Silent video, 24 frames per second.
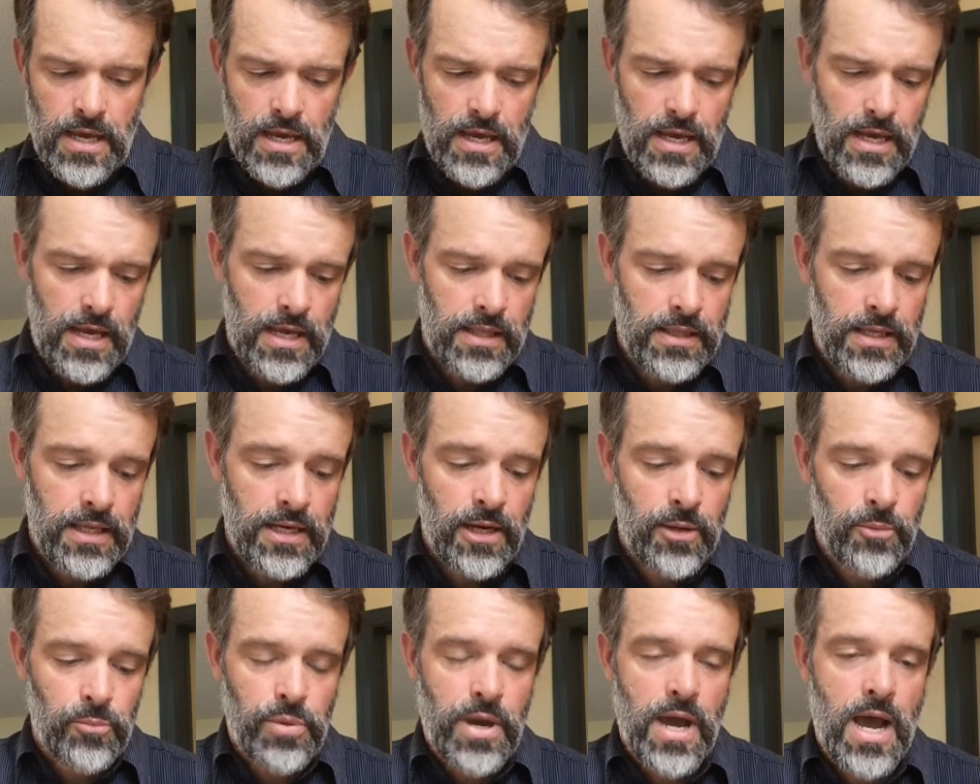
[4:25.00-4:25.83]
and then
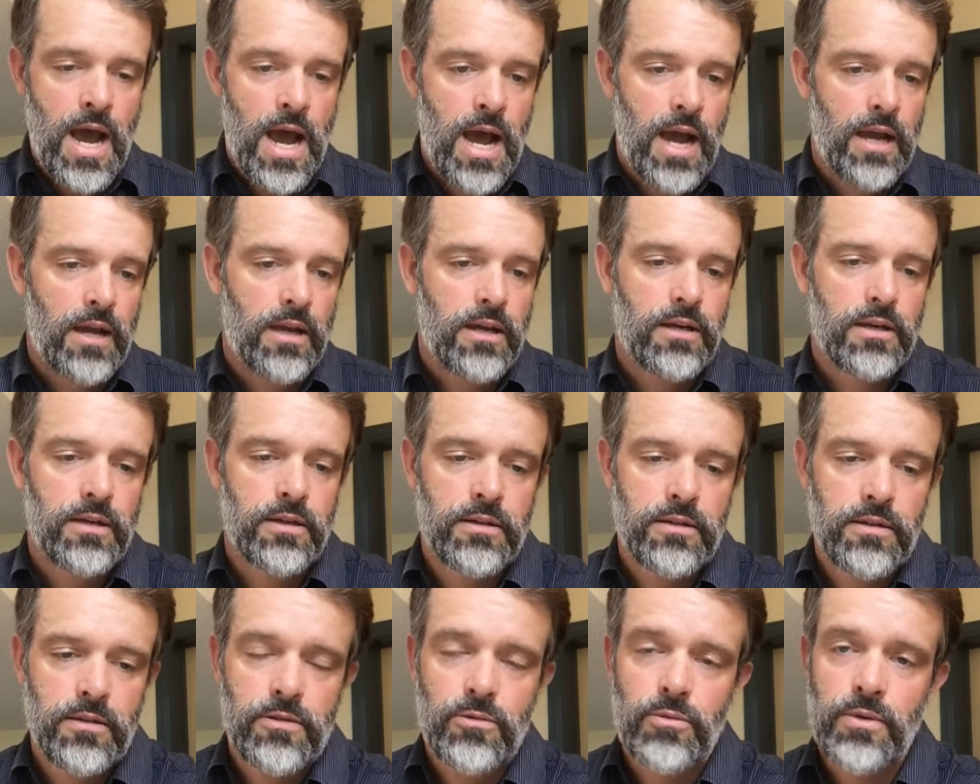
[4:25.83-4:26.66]
unpack
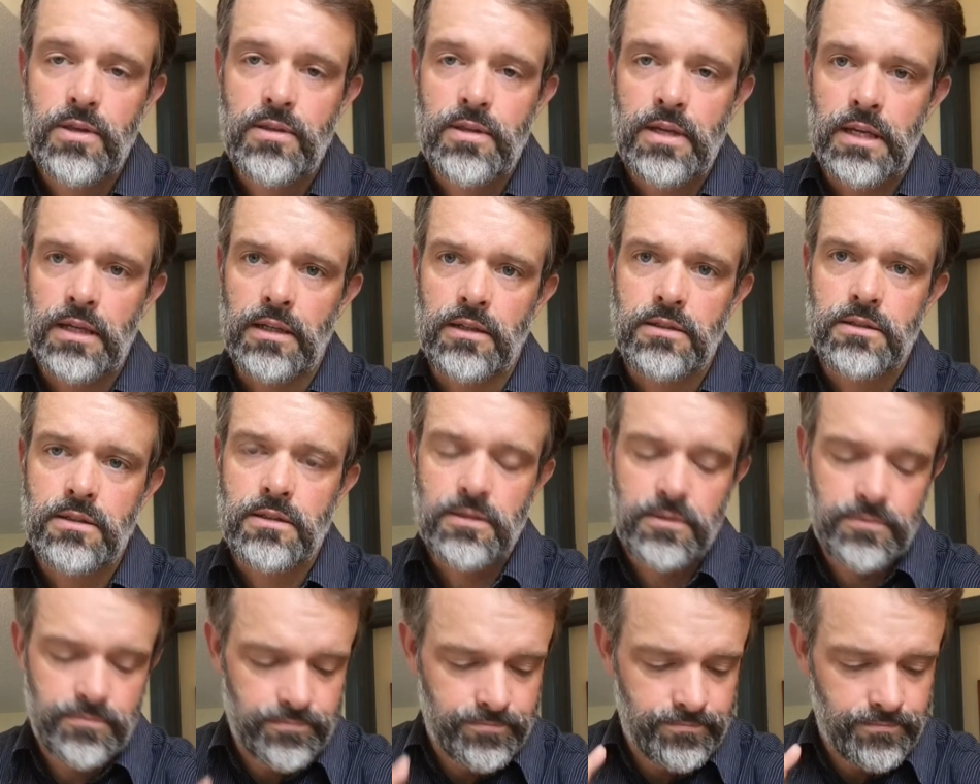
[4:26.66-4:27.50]
three things:
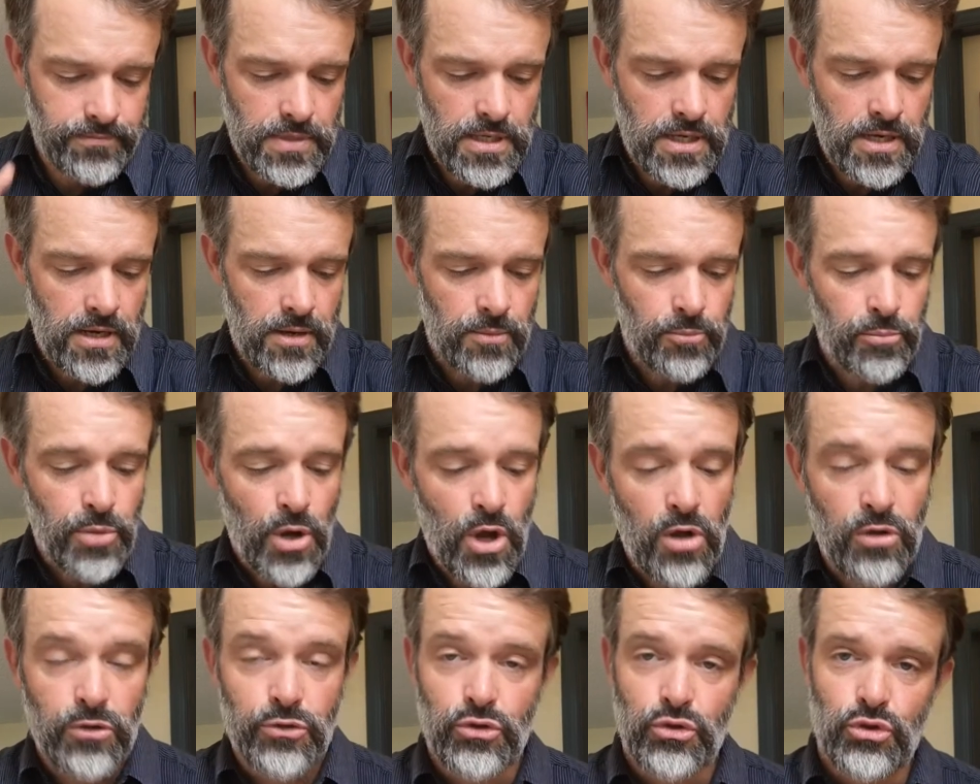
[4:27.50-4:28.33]

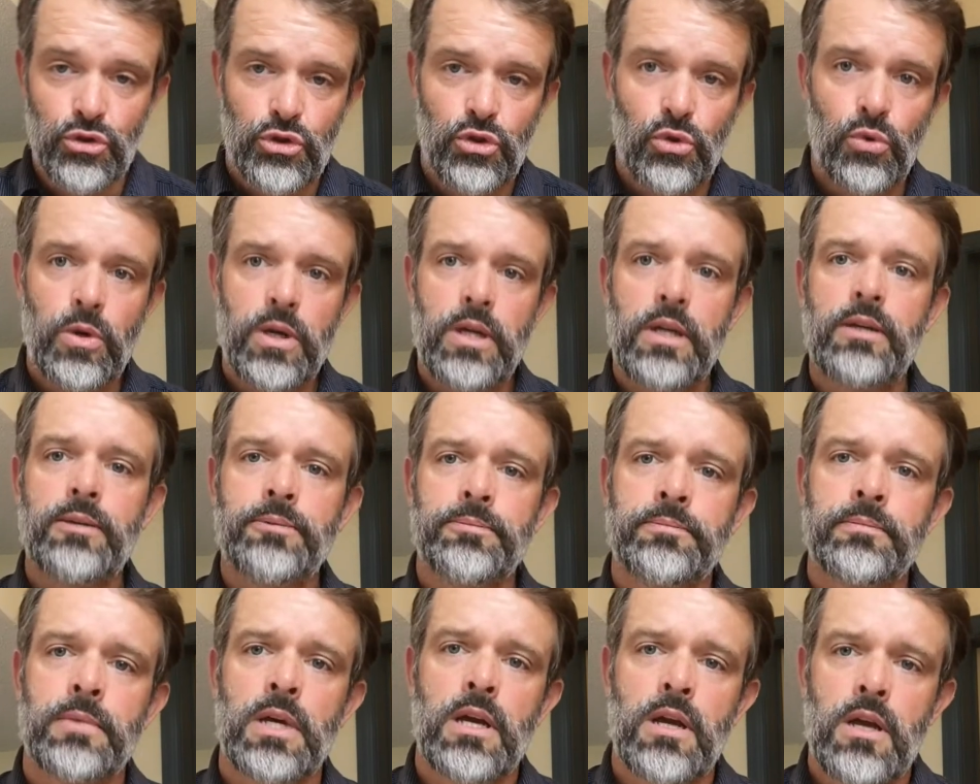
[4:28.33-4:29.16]
Paul's joy,
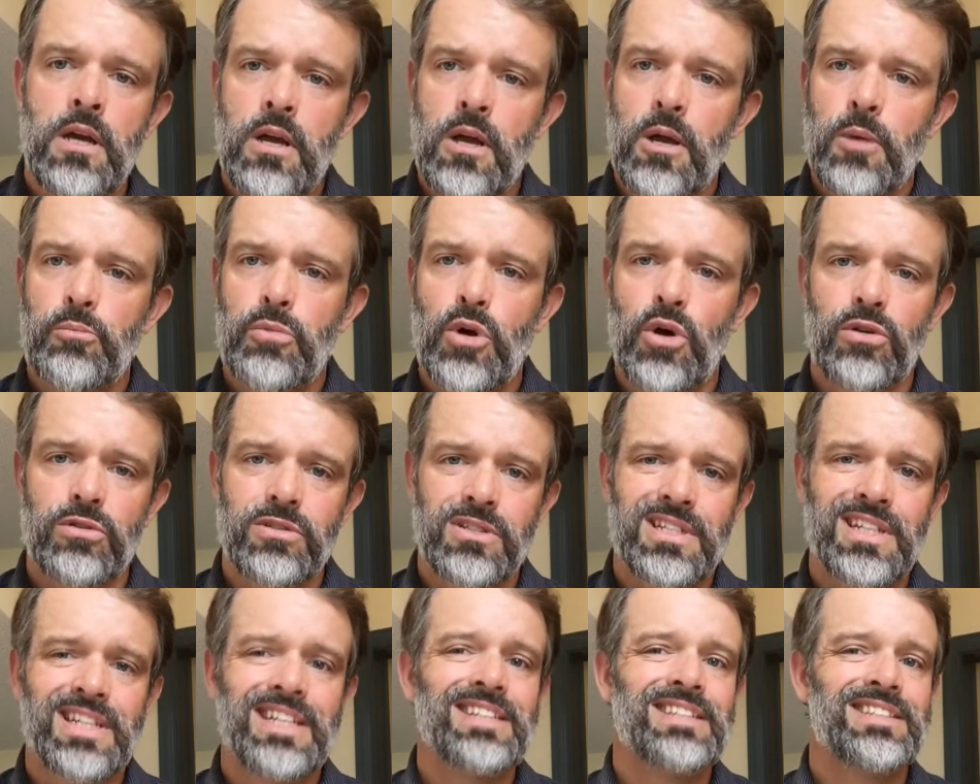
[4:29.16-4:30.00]
Paul's
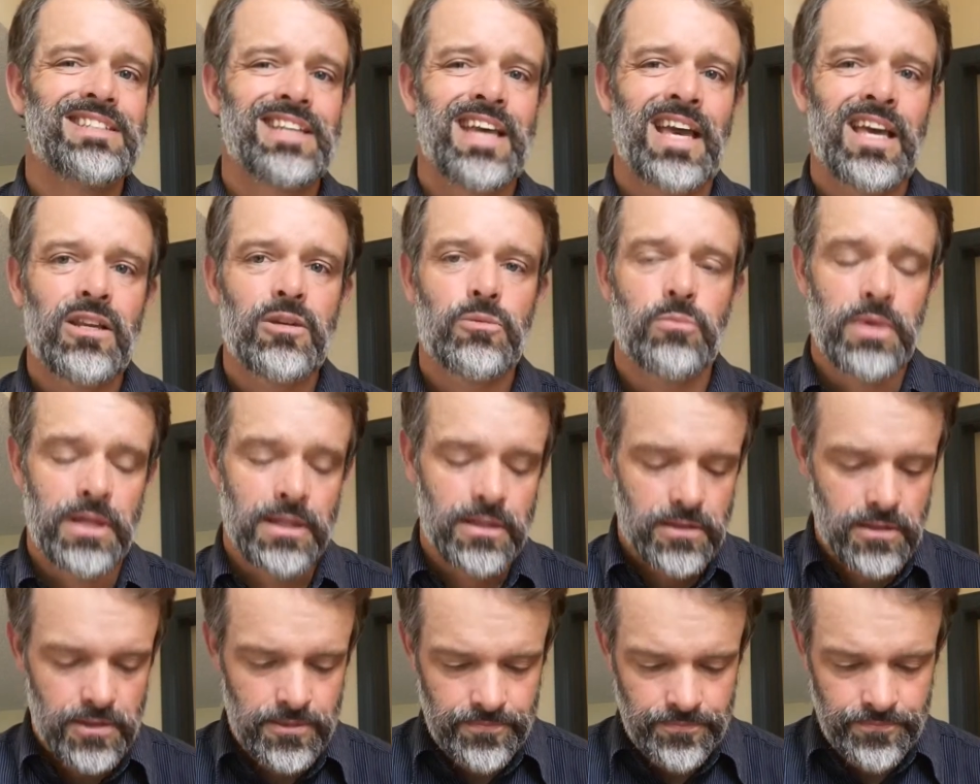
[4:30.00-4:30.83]

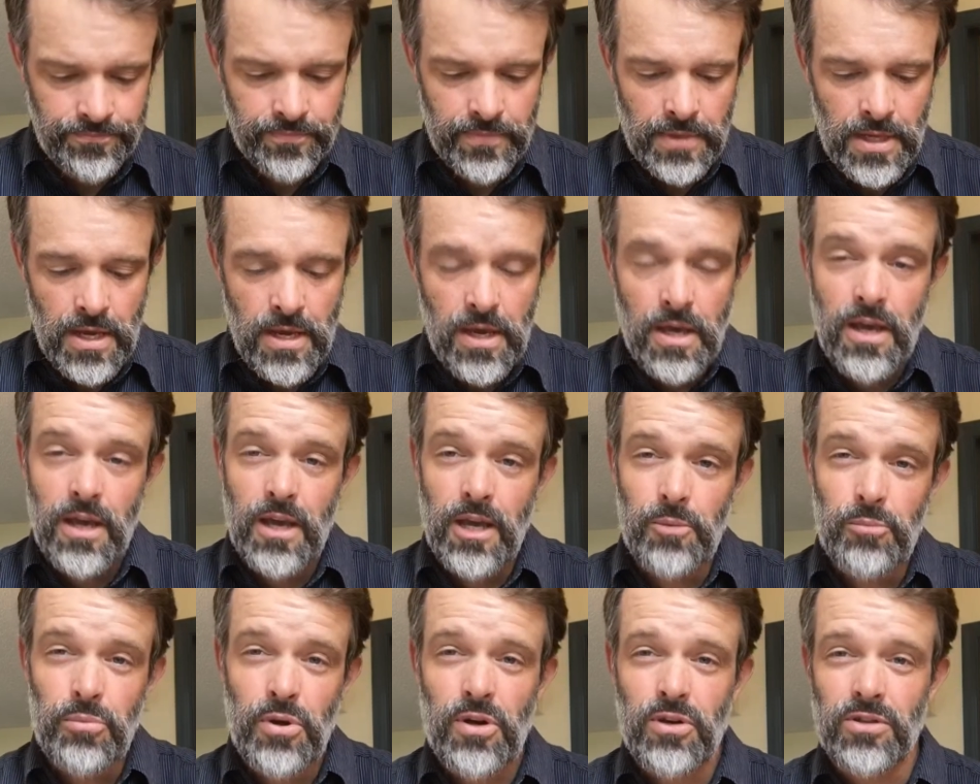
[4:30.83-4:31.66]
contentment,
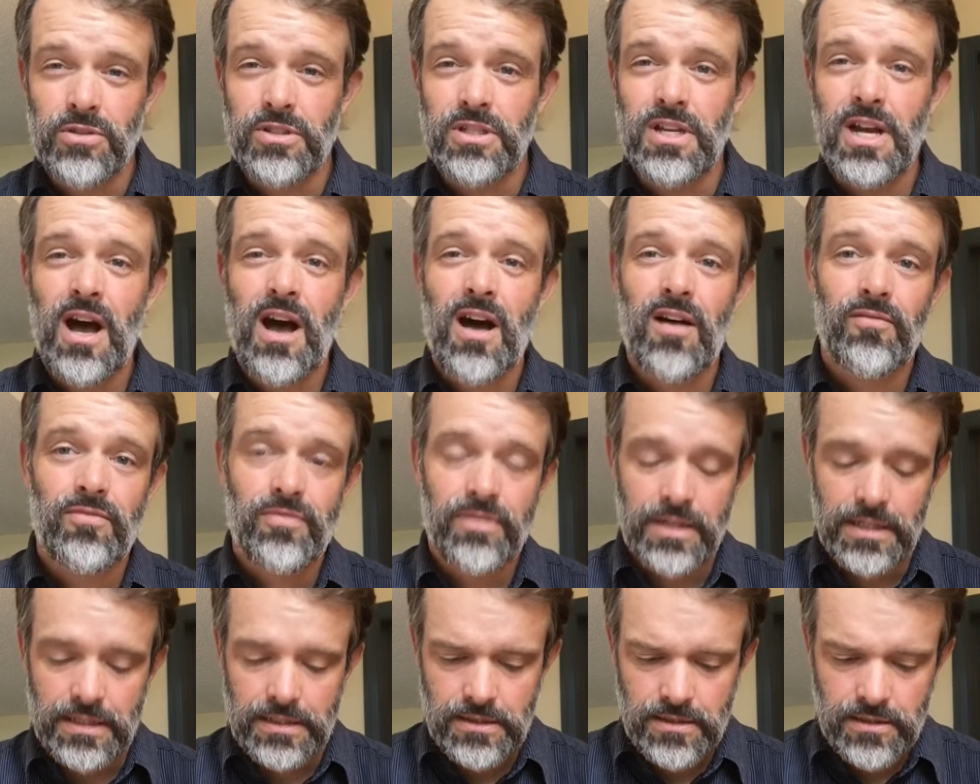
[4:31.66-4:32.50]
and Paul's
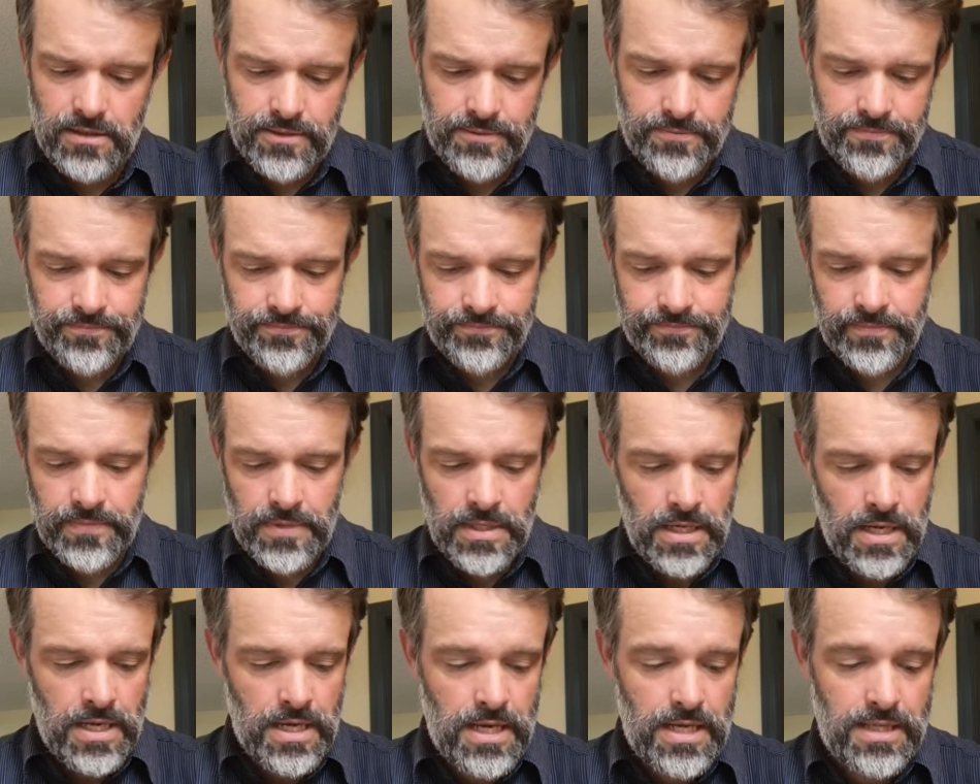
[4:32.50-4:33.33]
confidence,
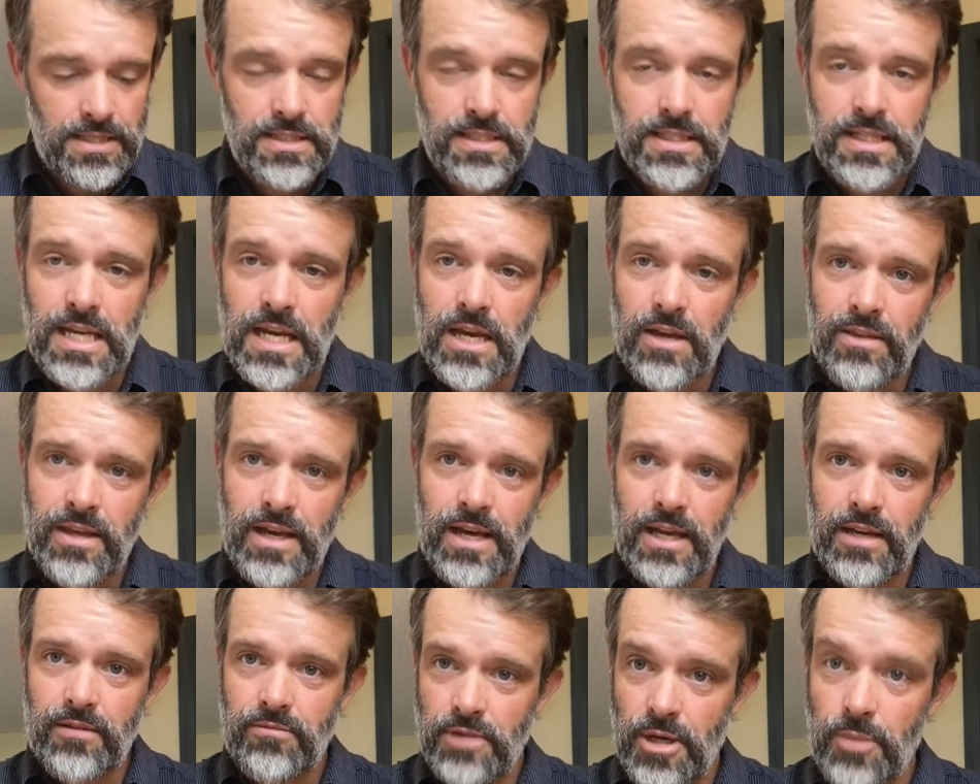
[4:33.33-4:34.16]
and see how
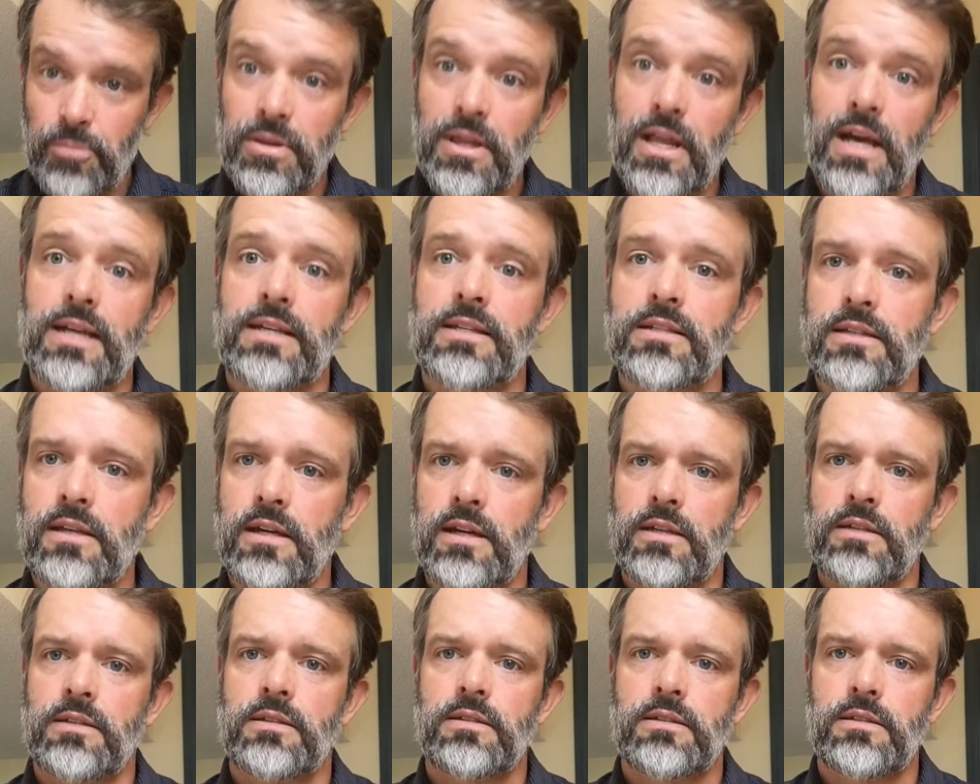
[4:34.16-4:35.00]
that applies to
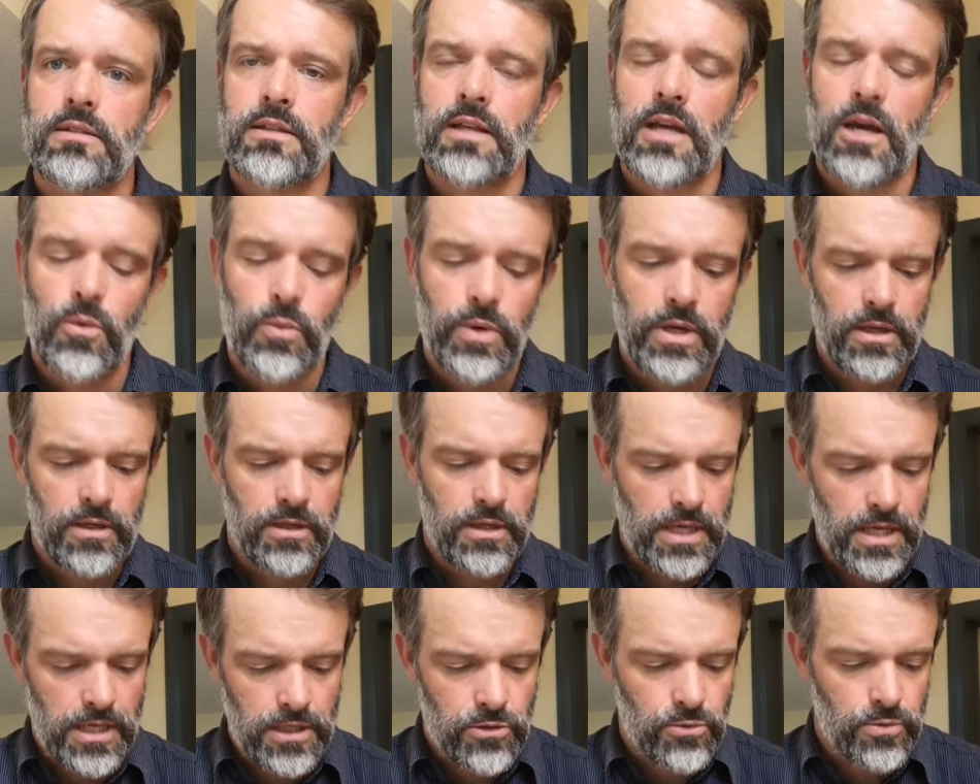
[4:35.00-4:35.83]
us and how we
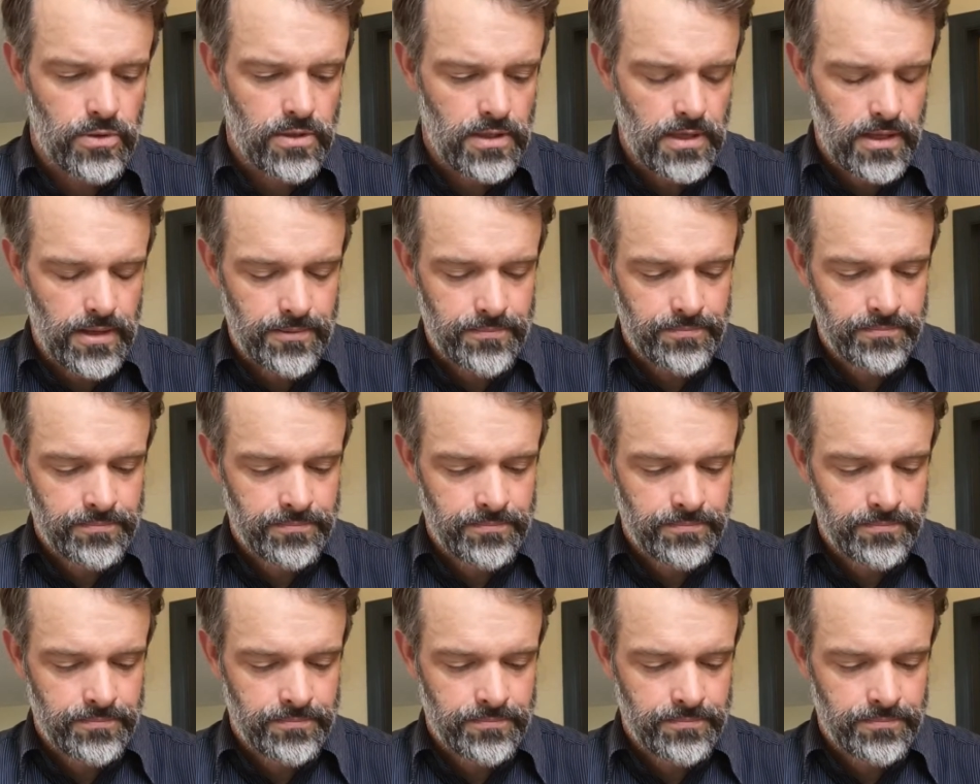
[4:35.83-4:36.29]
engage with that.